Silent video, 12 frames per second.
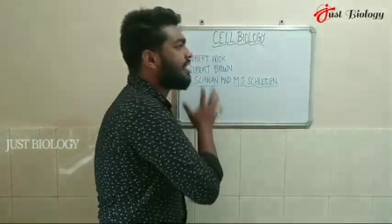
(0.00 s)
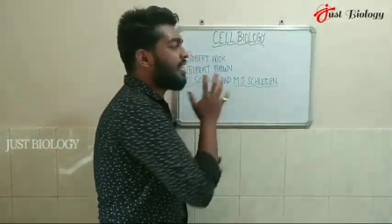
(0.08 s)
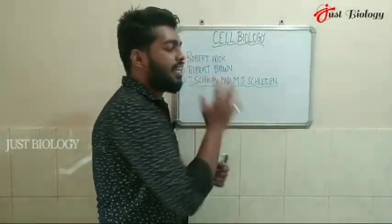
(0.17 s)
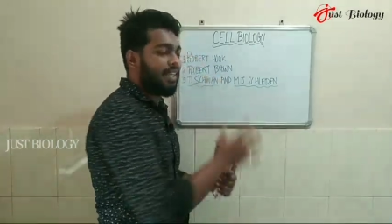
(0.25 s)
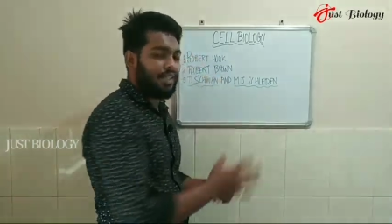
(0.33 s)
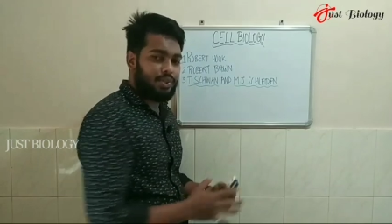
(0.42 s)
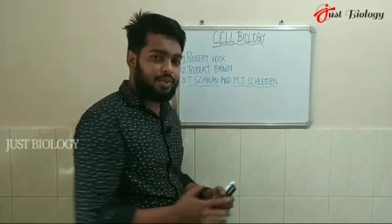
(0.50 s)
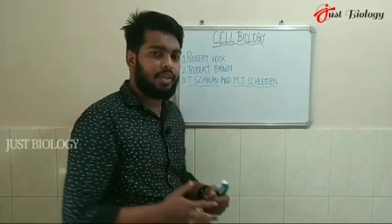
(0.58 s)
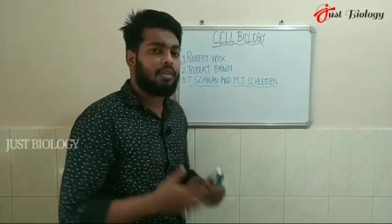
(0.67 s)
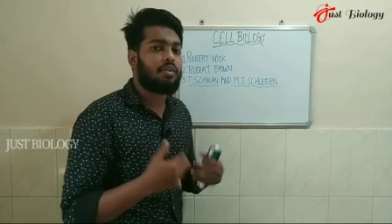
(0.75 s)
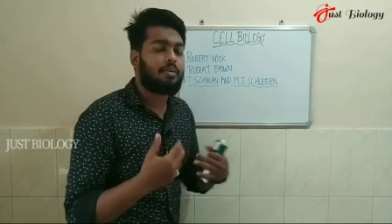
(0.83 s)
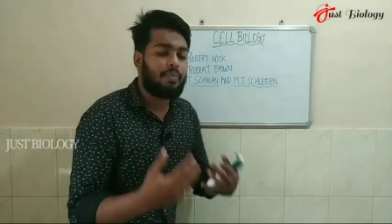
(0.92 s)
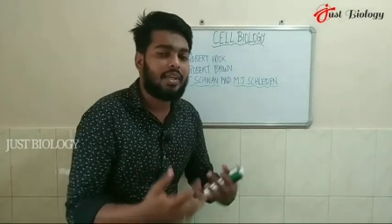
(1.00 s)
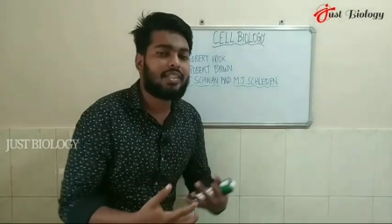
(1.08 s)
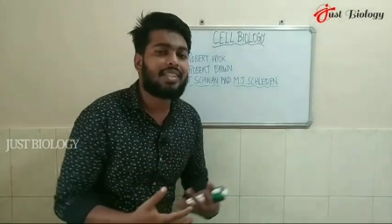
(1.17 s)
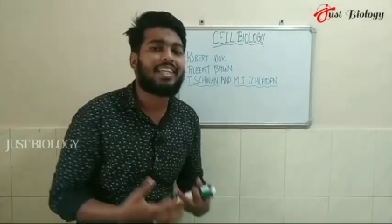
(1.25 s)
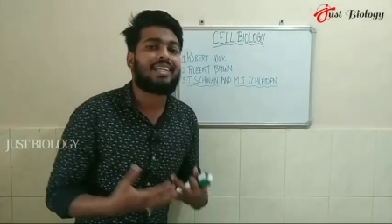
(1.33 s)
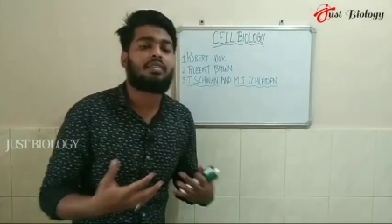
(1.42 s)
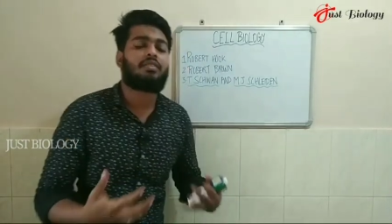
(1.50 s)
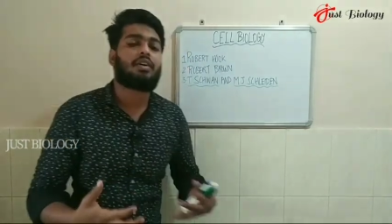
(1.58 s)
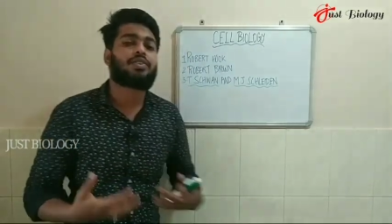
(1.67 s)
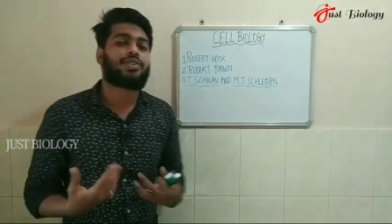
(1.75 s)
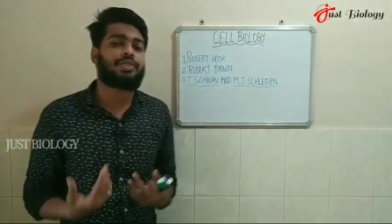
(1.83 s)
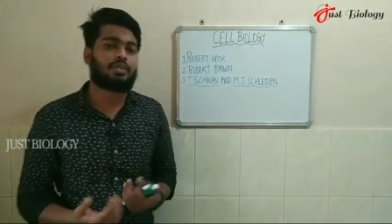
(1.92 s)
history or basic
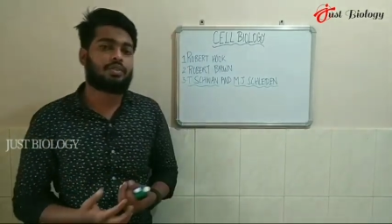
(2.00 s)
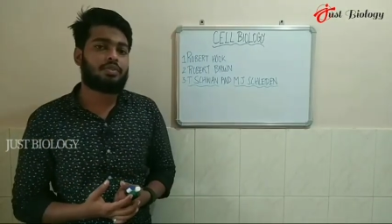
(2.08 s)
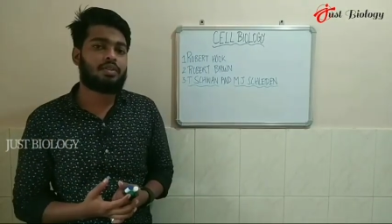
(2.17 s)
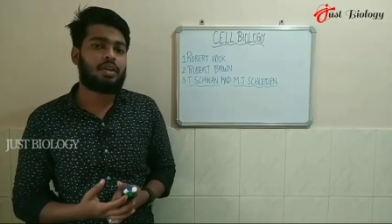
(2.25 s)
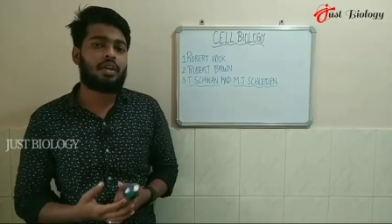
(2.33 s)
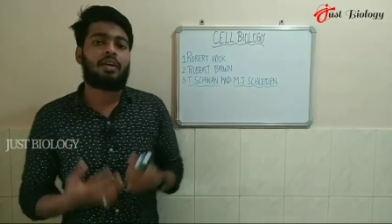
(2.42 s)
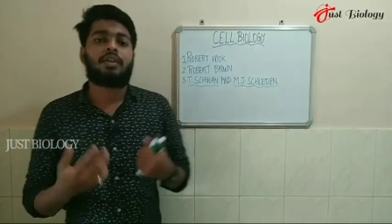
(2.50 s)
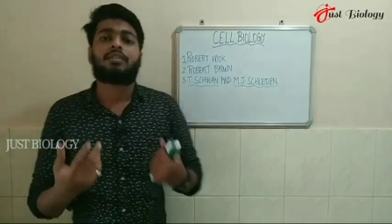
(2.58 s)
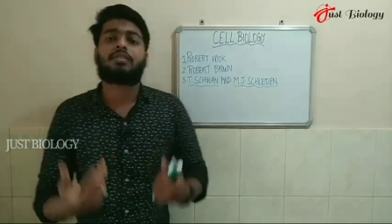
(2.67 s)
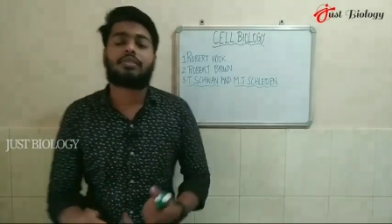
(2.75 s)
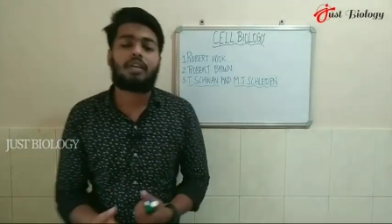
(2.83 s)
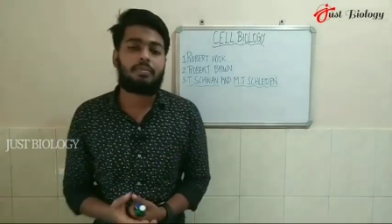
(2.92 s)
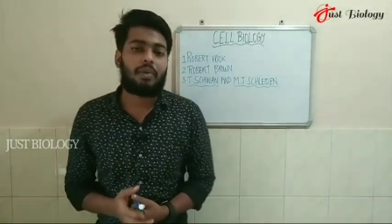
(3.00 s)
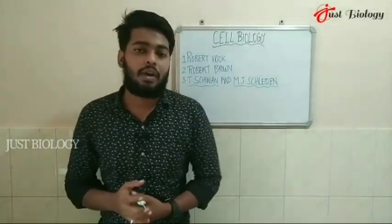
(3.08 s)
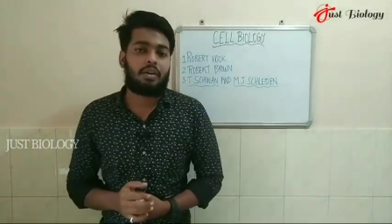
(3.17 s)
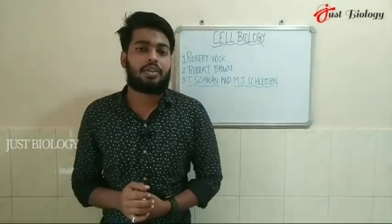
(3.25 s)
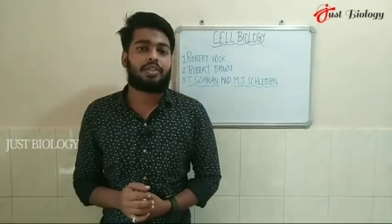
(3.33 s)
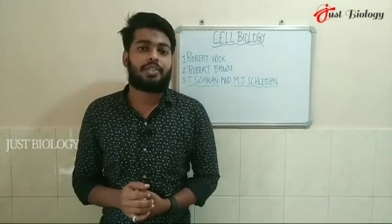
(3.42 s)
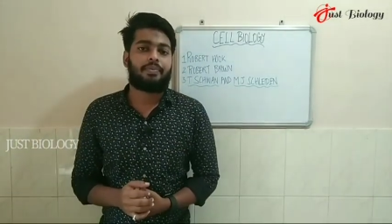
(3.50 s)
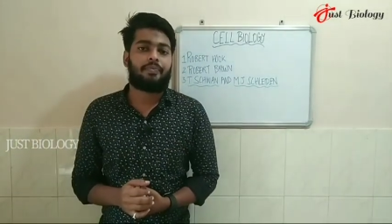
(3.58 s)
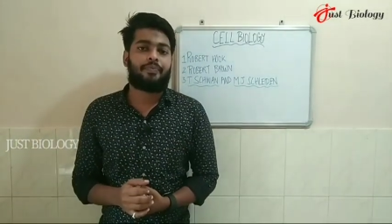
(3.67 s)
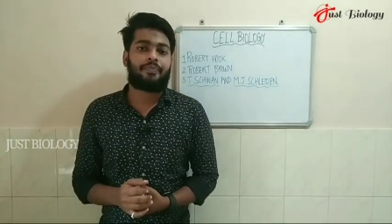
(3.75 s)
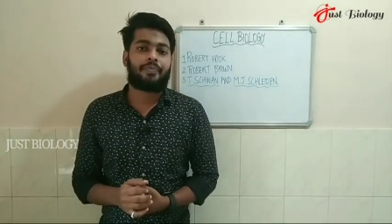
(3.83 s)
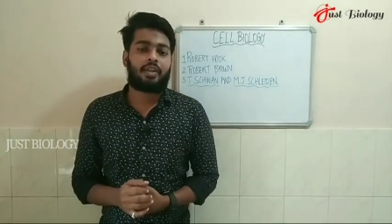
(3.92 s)
introduction to cell biology.
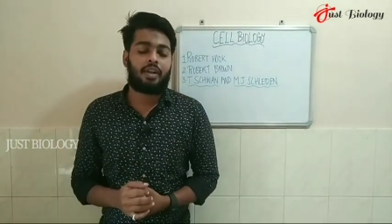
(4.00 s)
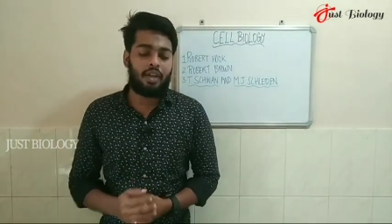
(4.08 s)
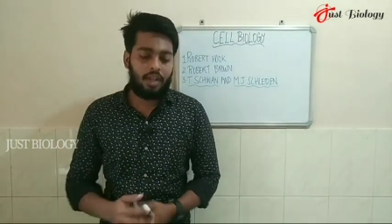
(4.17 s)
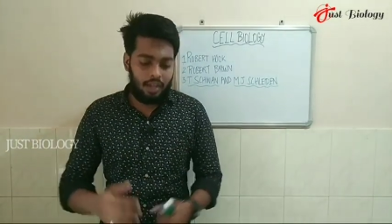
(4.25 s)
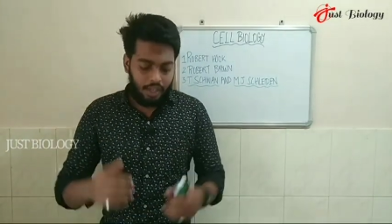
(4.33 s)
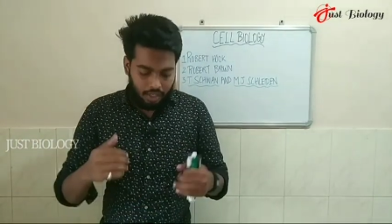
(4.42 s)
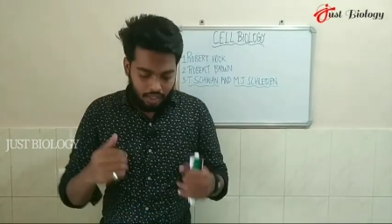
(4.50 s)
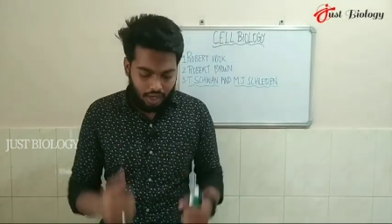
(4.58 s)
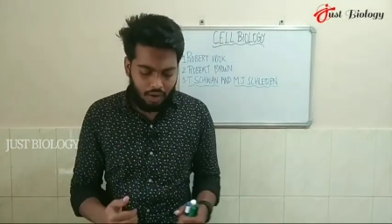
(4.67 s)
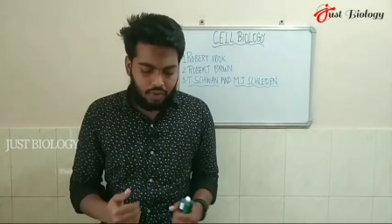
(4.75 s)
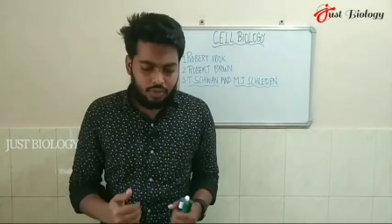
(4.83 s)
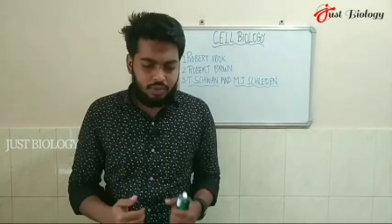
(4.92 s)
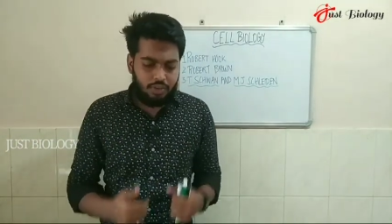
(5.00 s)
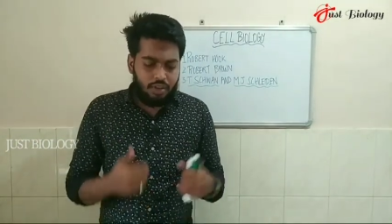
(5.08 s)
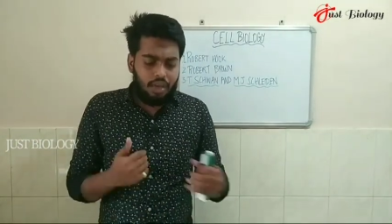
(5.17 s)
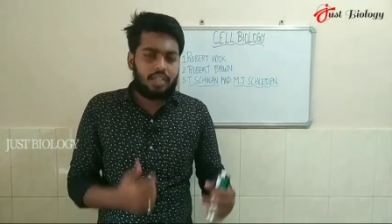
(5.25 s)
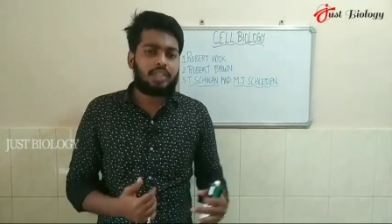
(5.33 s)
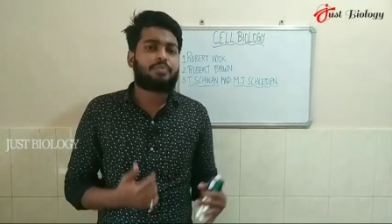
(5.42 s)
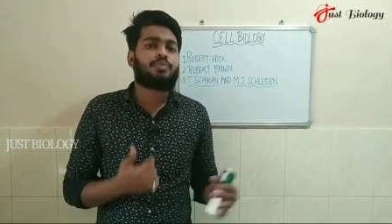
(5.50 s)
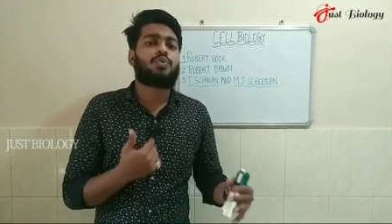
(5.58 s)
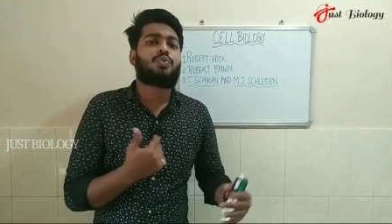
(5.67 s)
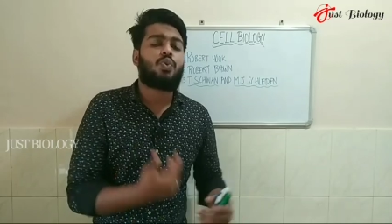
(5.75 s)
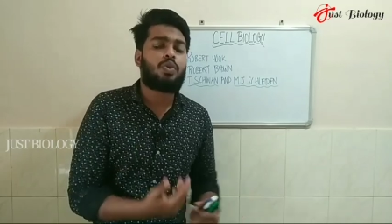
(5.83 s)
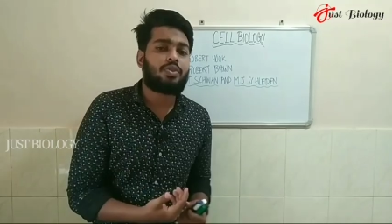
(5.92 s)
Now let's
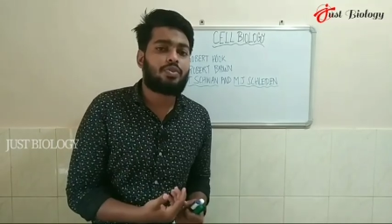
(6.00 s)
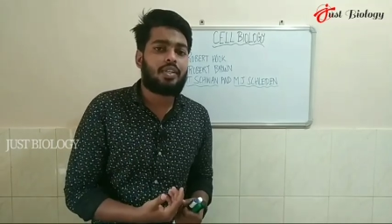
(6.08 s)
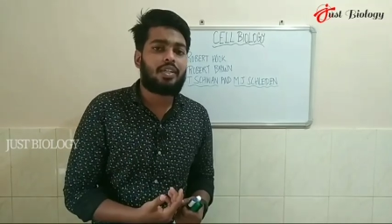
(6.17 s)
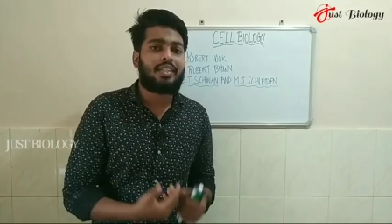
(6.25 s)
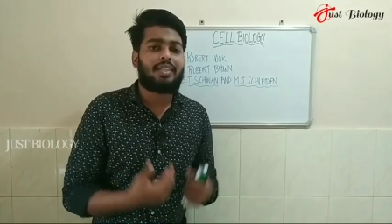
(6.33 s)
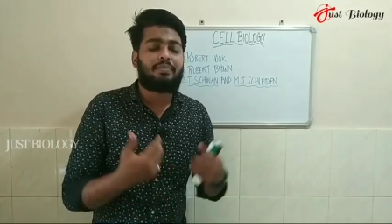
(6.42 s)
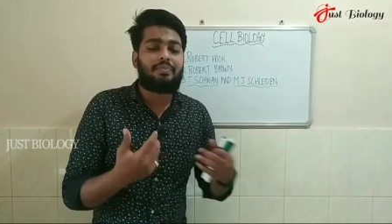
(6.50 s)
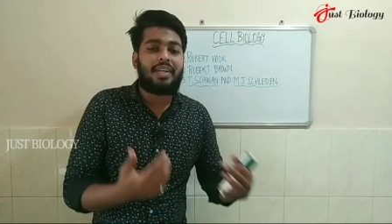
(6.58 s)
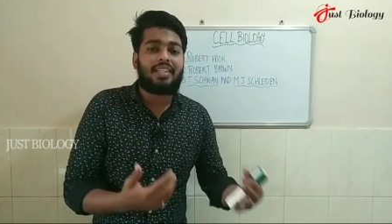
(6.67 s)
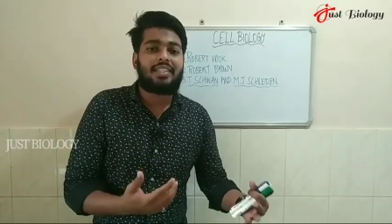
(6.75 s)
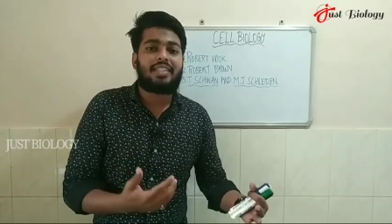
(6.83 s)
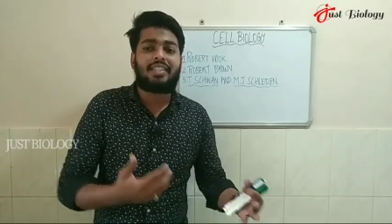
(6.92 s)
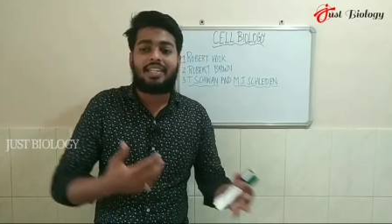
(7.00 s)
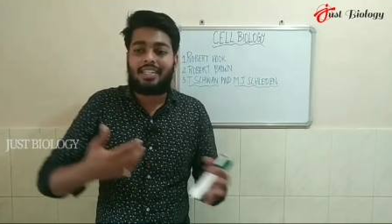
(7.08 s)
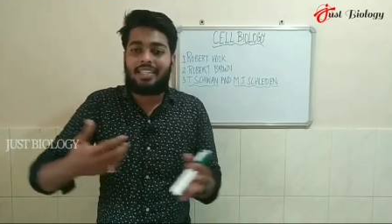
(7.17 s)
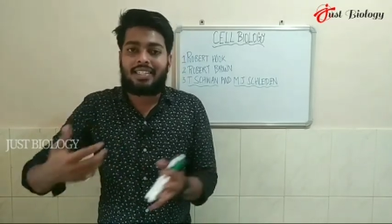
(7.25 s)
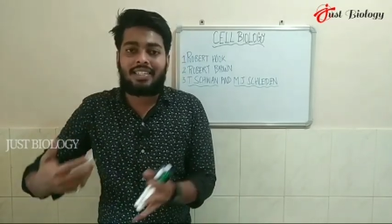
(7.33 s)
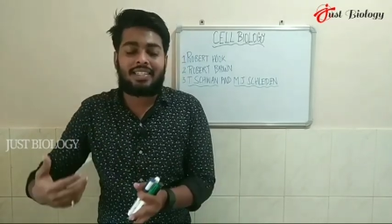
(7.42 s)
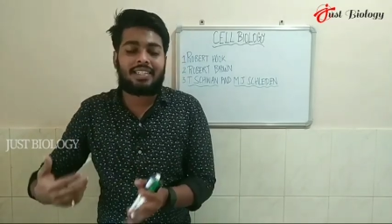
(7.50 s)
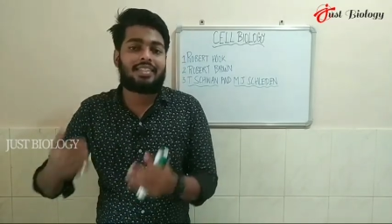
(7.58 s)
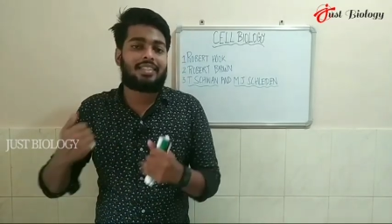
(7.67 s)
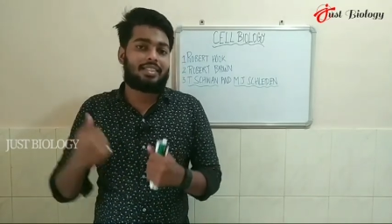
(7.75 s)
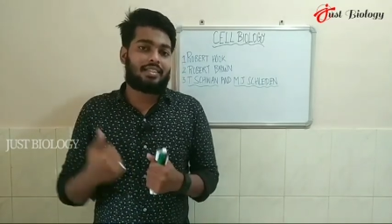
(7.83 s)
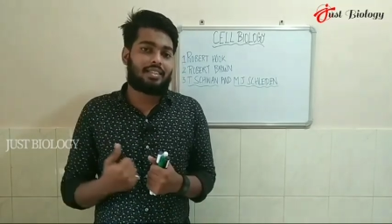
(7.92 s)
move on to the basic
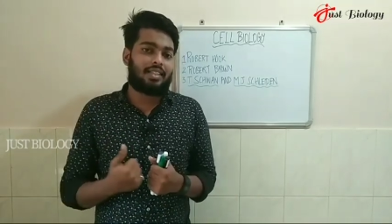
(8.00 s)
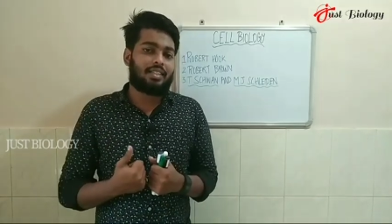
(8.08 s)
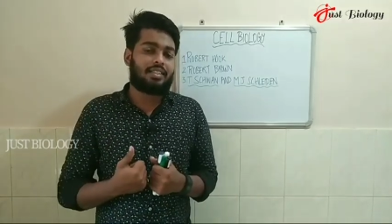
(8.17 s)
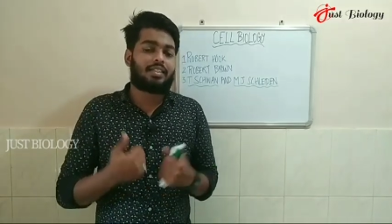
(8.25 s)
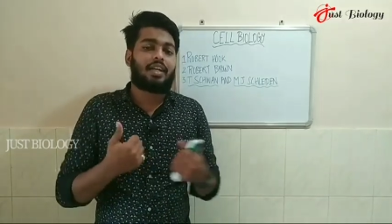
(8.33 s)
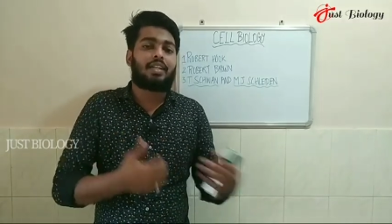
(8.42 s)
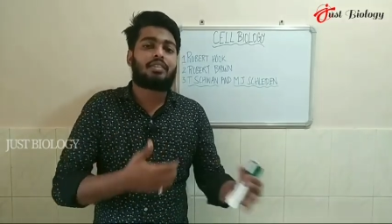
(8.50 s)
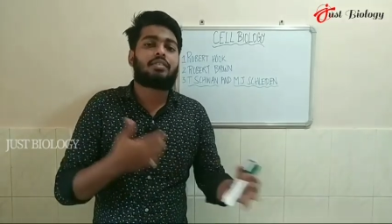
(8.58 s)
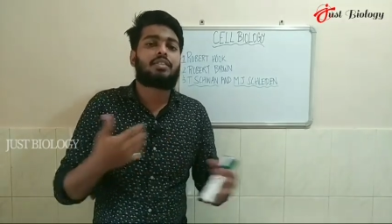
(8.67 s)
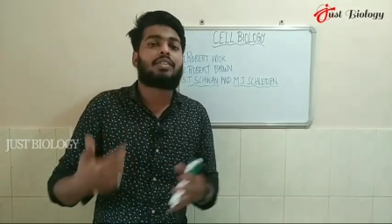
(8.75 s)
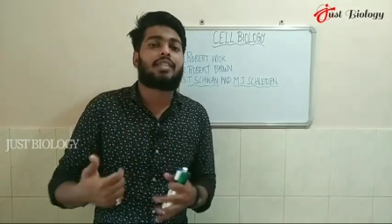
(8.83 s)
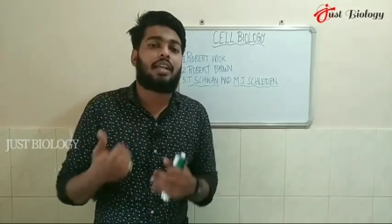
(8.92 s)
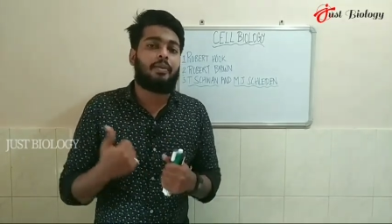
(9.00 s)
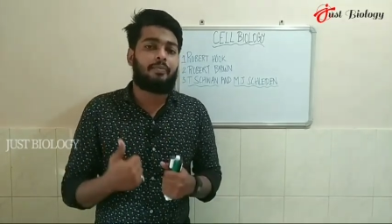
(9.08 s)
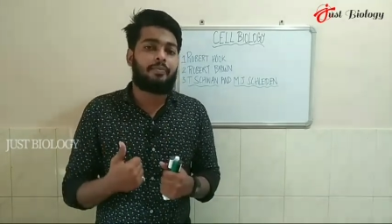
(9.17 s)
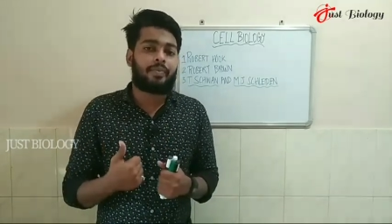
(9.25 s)
things, that is cell.